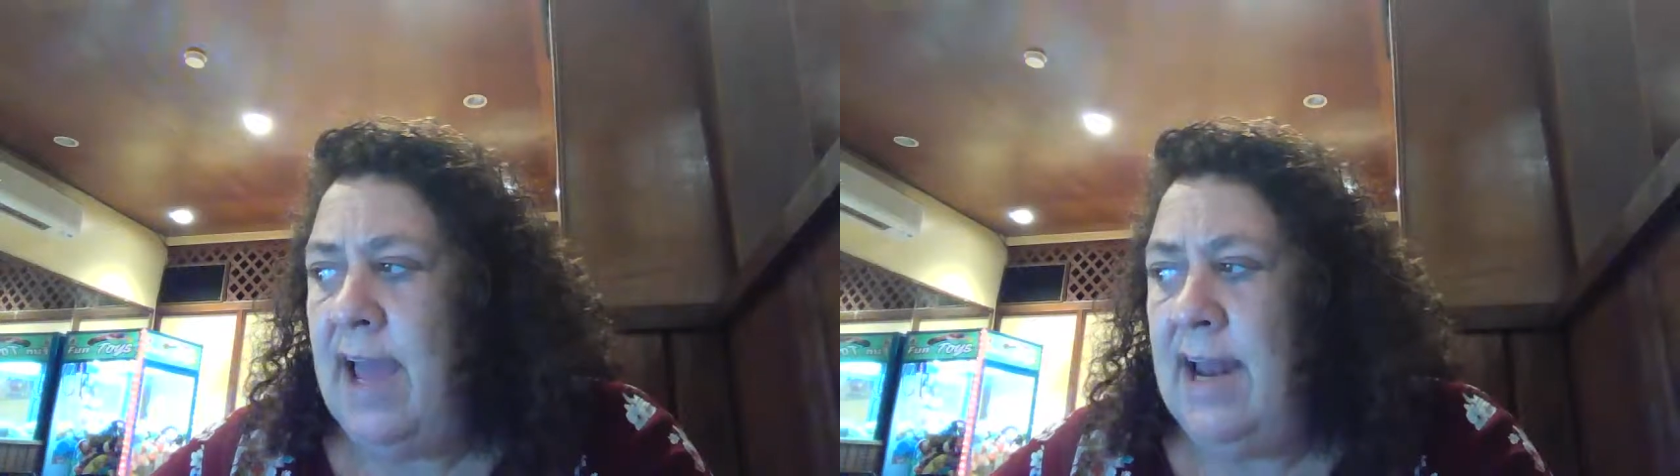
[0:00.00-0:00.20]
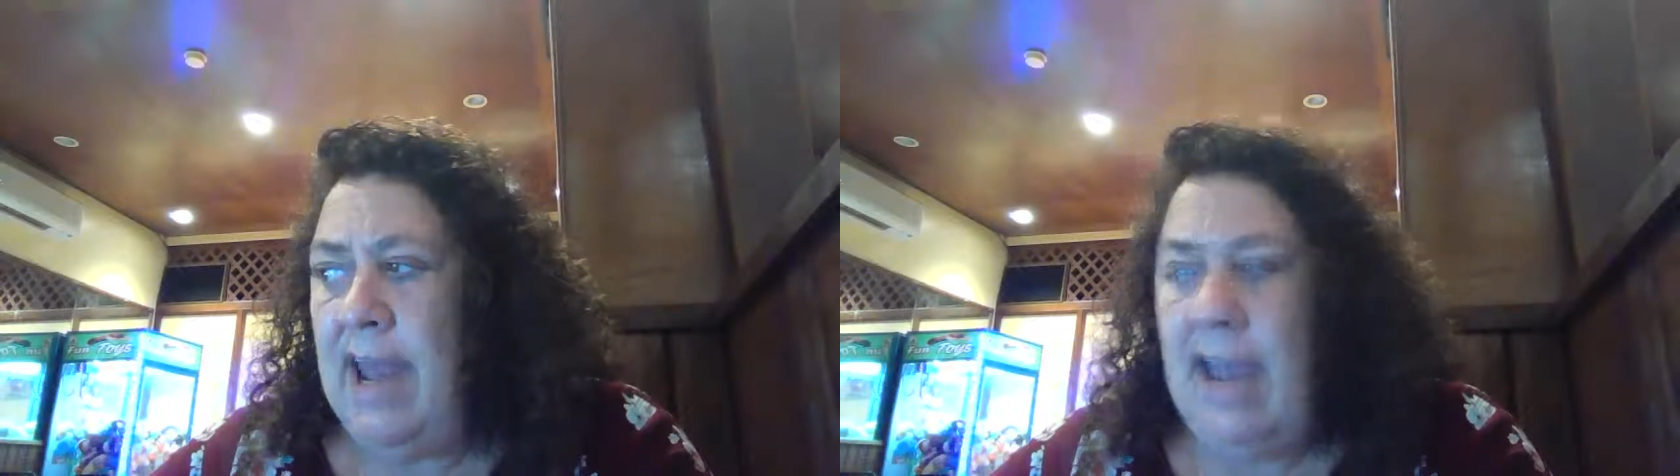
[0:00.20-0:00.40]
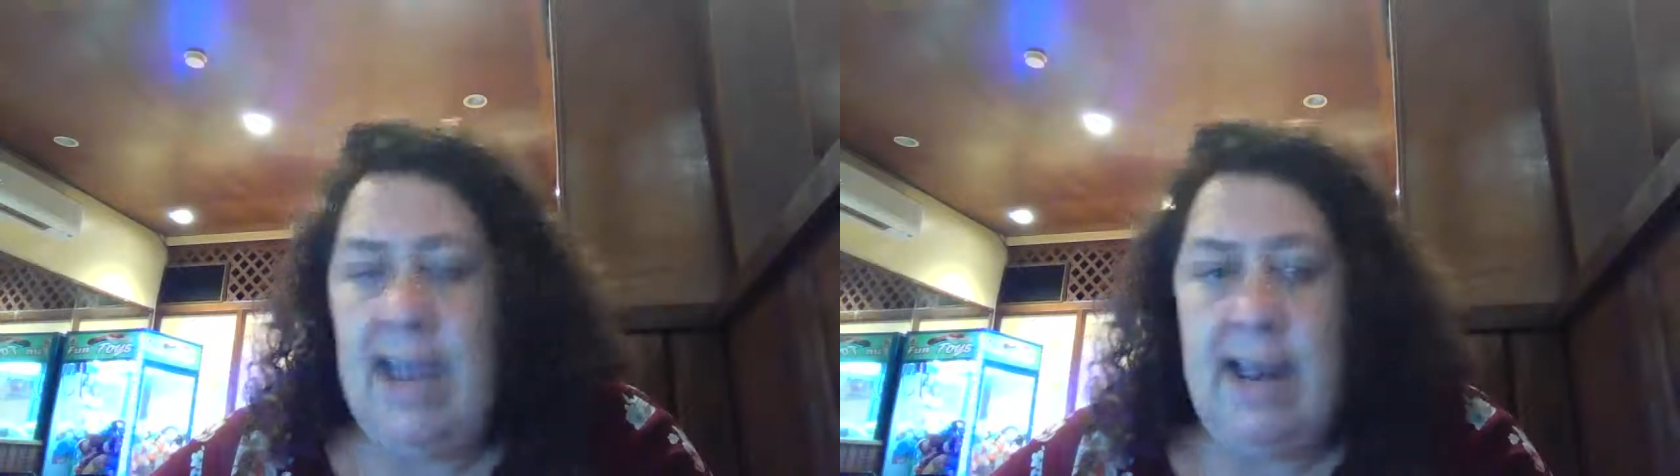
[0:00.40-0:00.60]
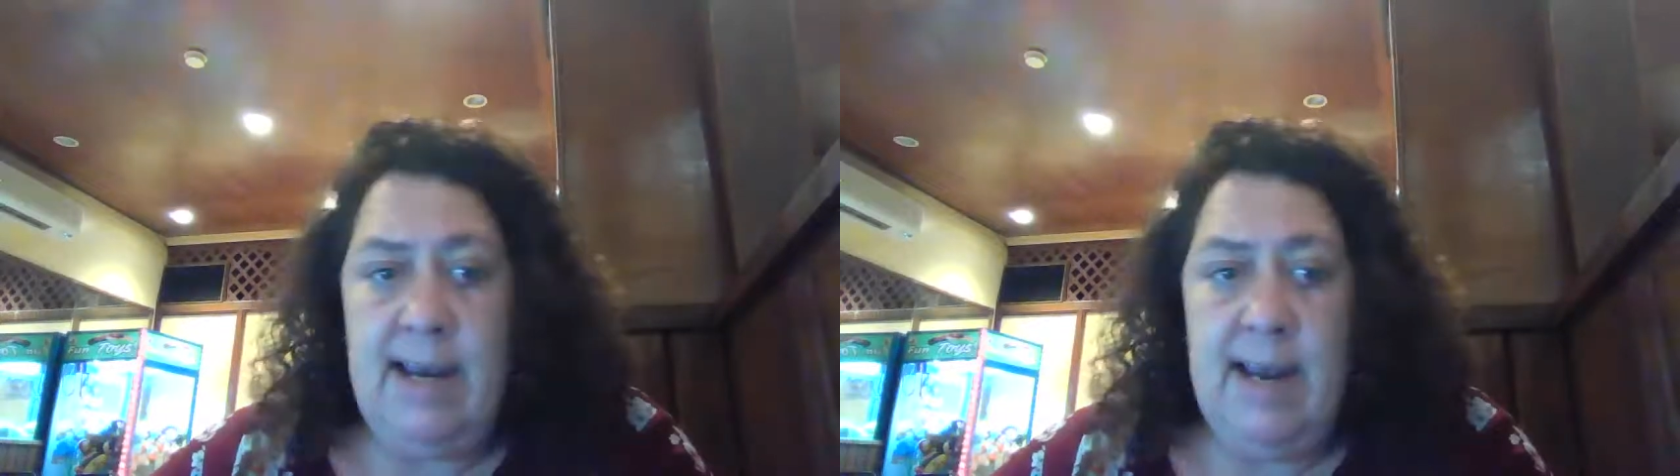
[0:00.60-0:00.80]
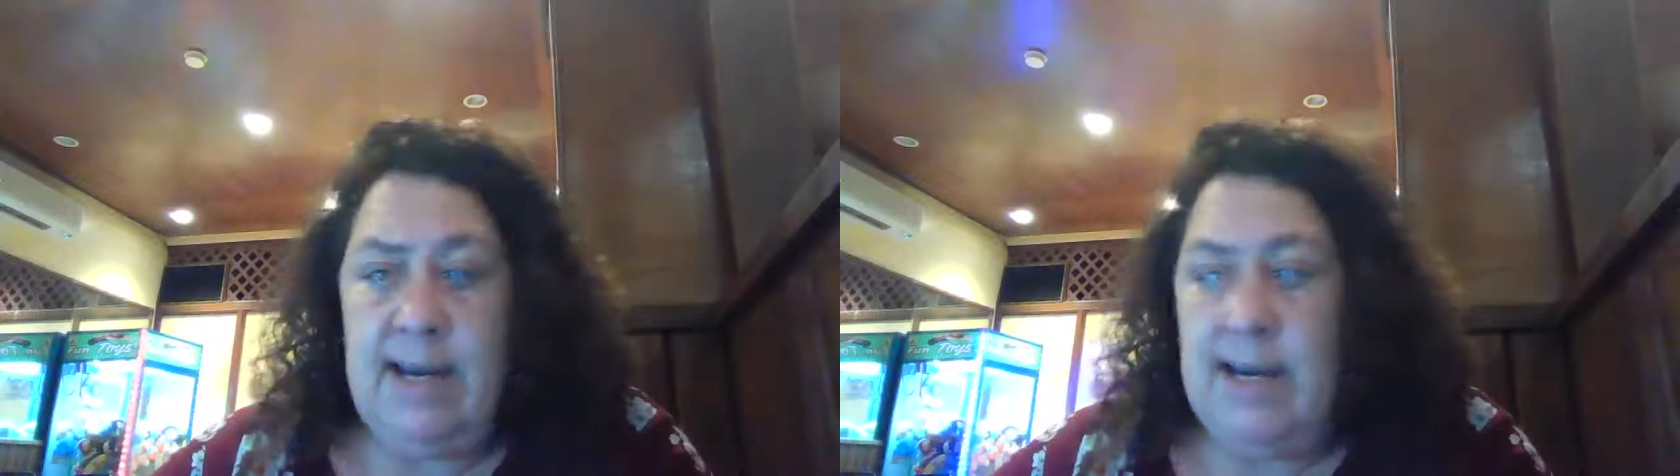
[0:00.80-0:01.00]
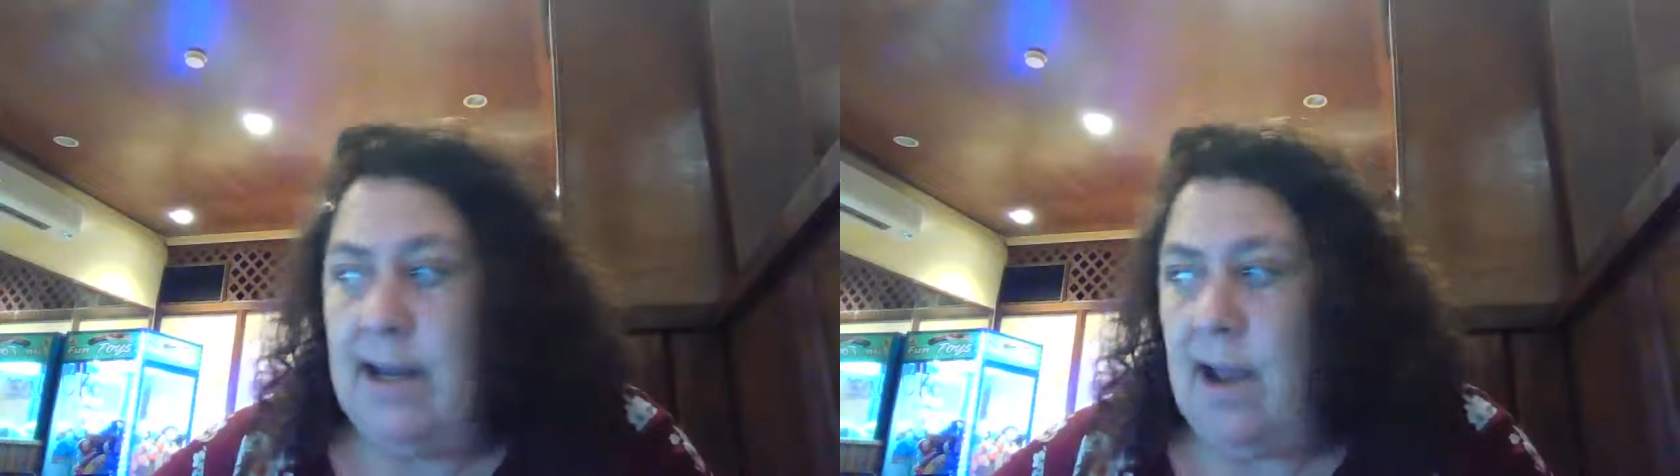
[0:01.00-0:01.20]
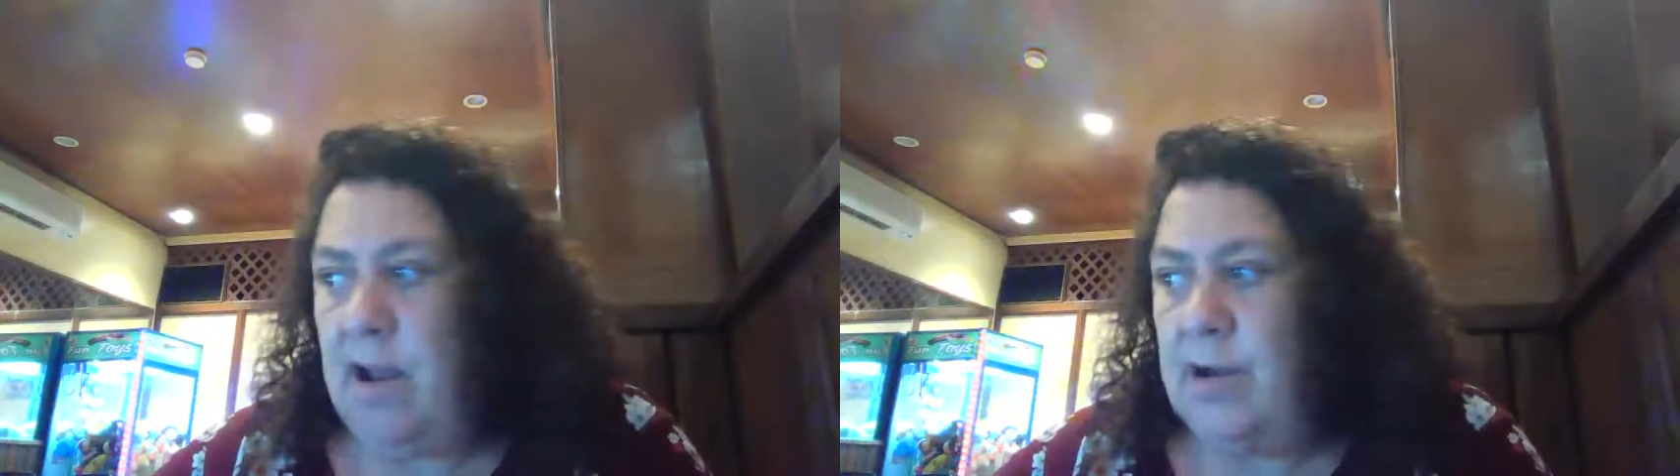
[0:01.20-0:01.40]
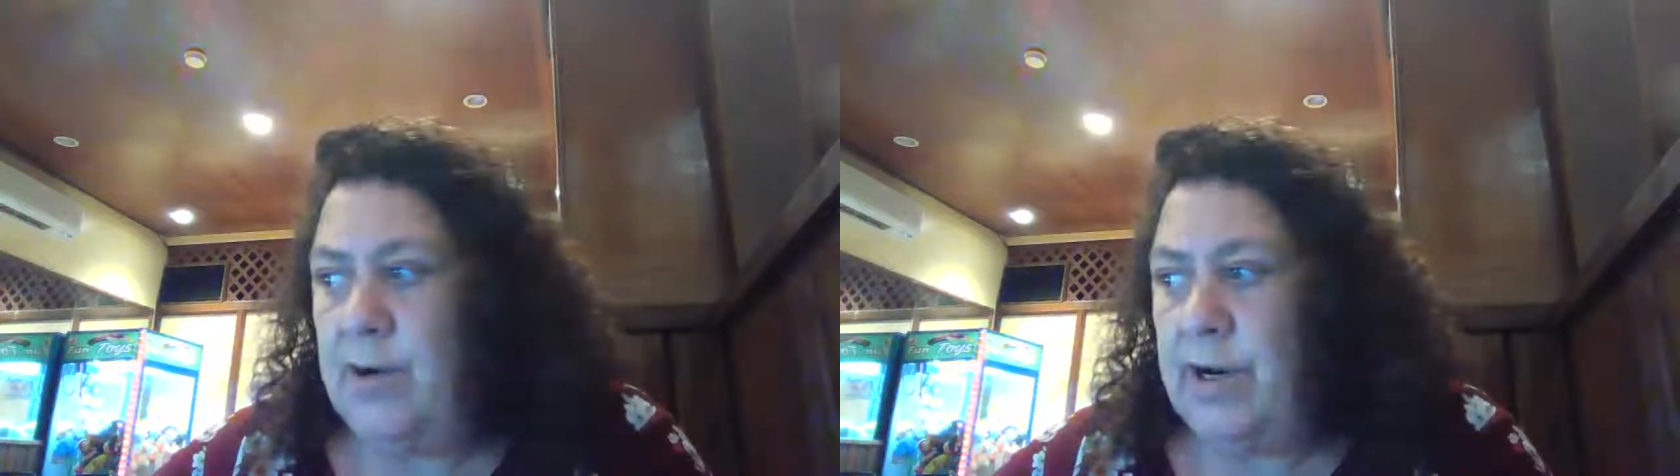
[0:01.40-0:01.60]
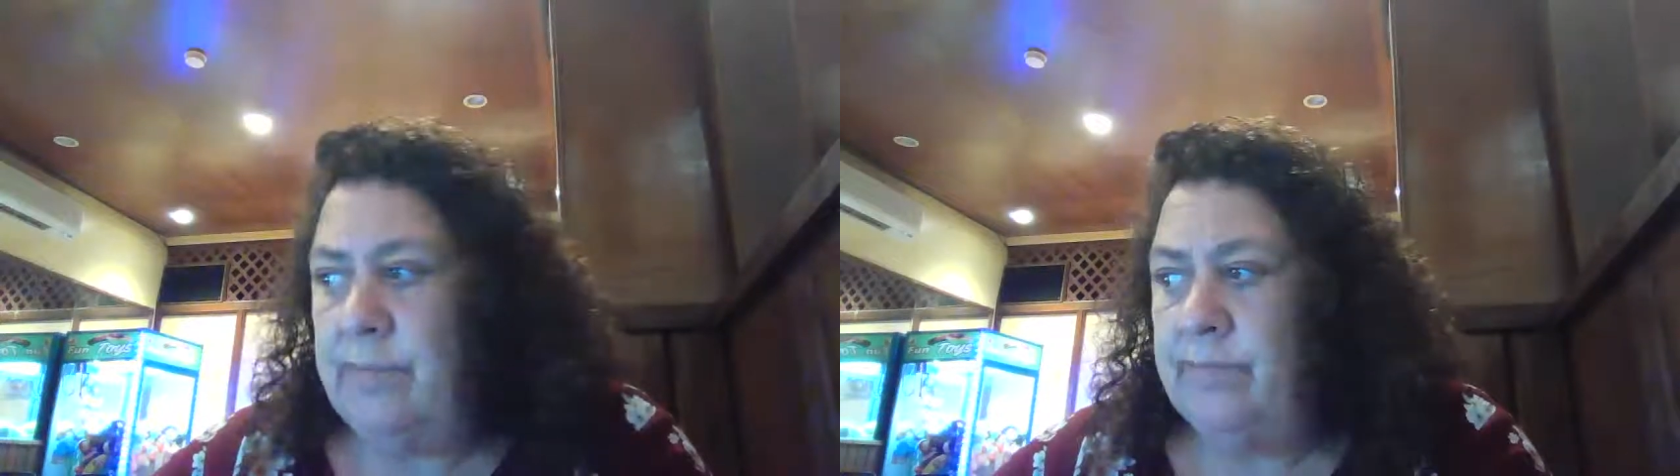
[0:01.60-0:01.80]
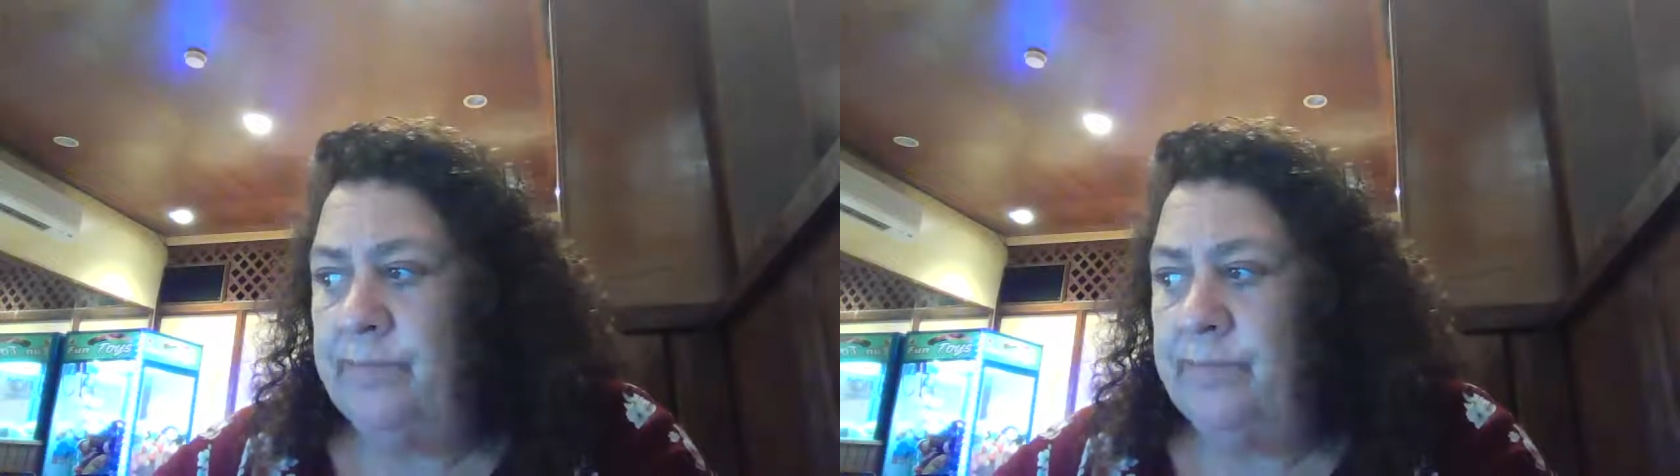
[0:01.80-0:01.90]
and A, 90 to 100.